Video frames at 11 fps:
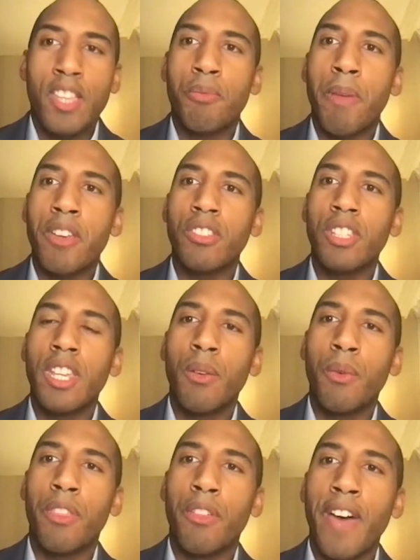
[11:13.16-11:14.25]
especially
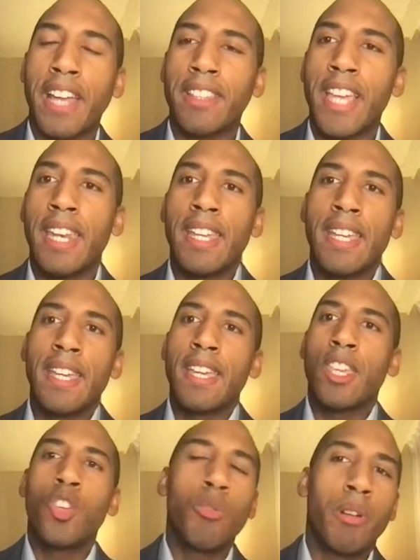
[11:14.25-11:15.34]
with the fact that
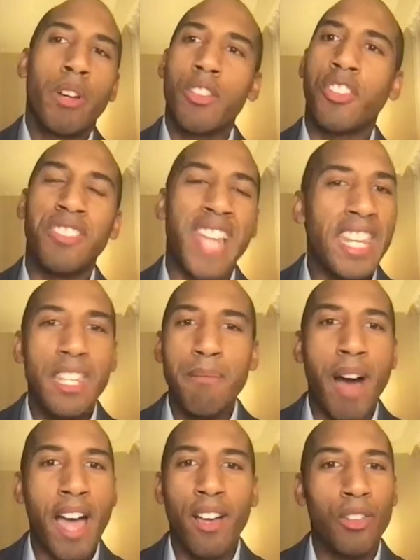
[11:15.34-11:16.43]
Cuba is just 90
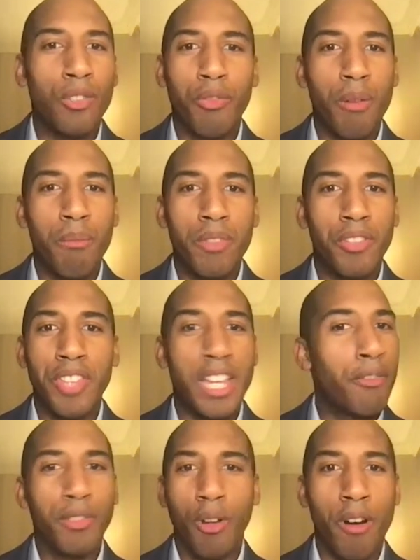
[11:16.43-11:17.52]
miles from the state
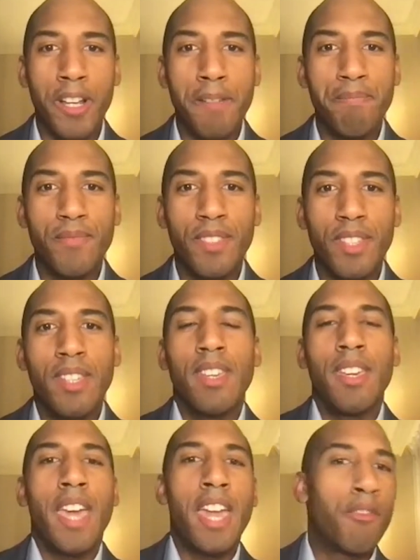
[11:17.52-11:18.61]
of Florida.
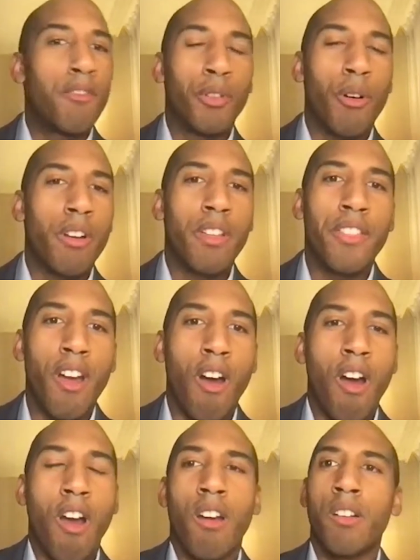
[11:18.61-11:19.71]
And in Florida, there
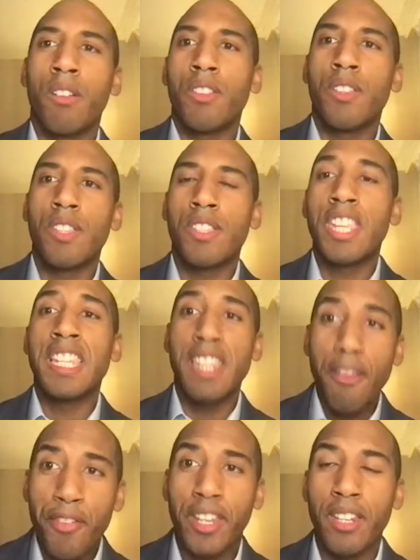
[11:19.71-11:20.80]
are
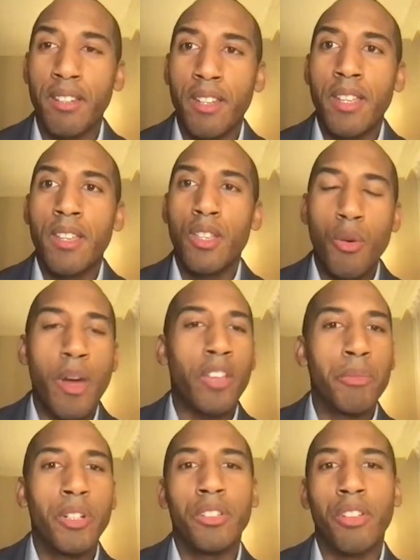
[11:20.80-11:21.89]
significant US
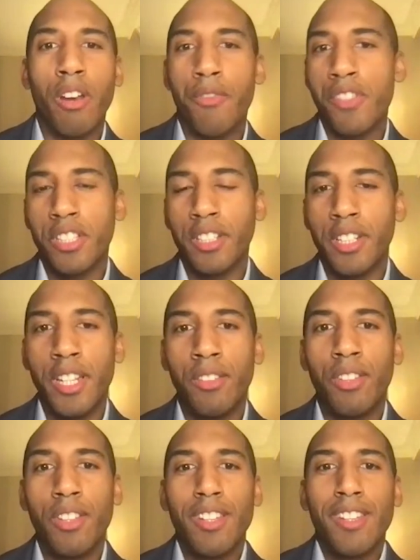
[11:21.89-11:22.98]
military facilities